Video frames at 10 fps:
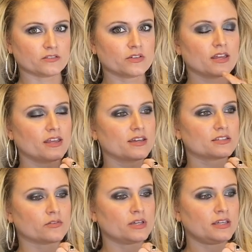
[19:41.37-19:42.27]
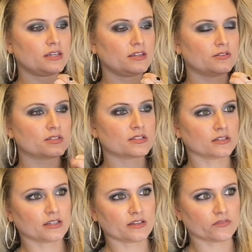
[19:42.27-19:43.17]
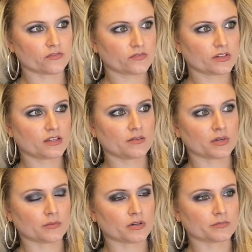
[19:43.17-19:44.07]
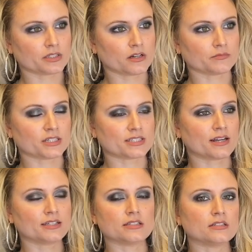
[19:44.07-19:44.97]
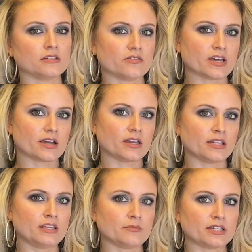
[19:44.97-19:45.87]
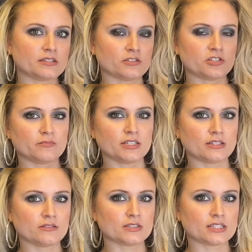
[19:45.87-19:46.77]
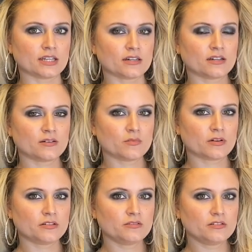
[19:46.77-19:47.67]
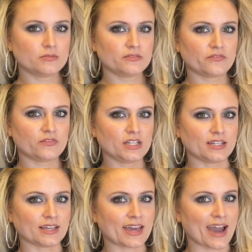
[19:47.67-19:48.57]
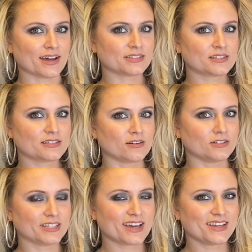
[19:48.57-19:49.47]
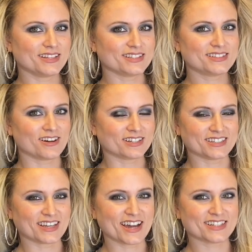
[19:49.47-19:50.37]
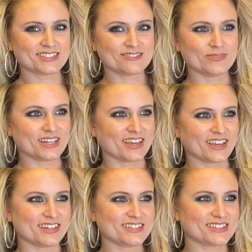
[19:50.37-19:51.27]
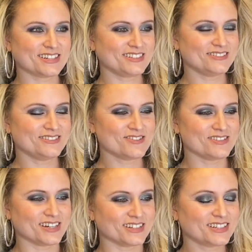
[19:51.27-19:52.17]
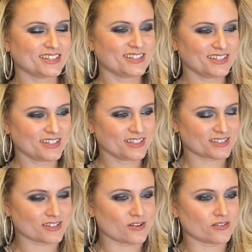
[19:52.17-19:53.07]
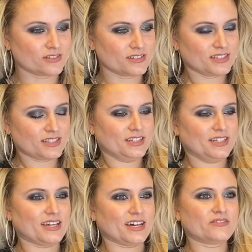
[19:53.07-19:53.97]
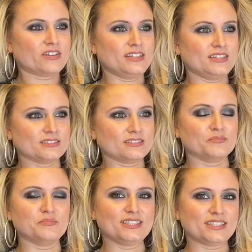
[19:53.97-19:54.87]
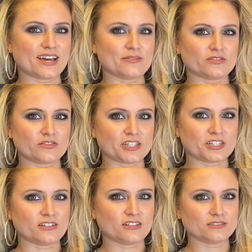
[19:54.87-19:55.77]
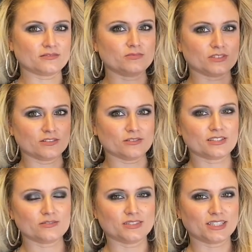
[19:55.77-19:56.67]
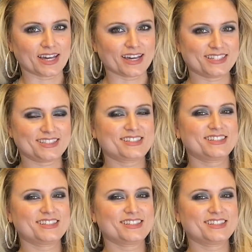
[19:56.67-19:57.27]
Mm-hmm. So he used to live in my apartment complex, and I didn't know that. And he messaged me, and he was like, "Are you the one feeding cats all day, like talking to cats?" And I'm like, "Yes. How do you know that?" So, yeah, if I need a little me time or fresh air, I'll go sit with the cats.